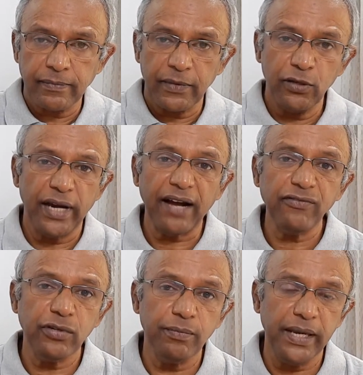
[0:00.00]
You
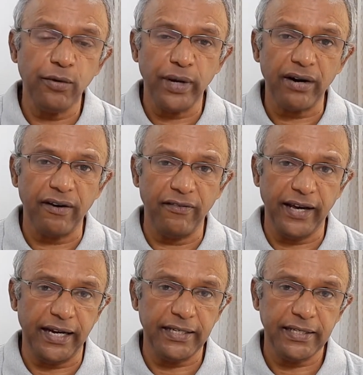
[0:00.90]
have to be aware of
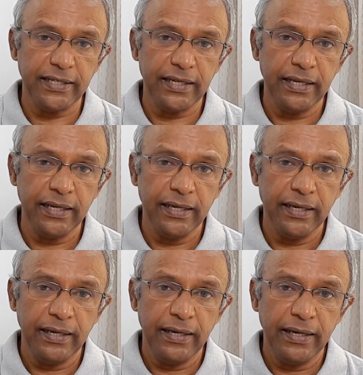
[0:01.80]
that.
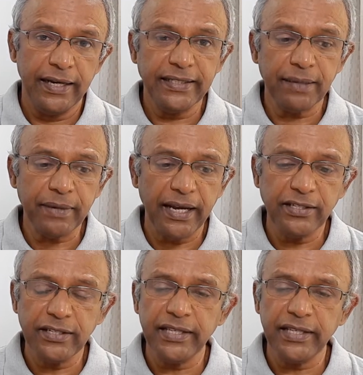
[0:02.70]
In some cases,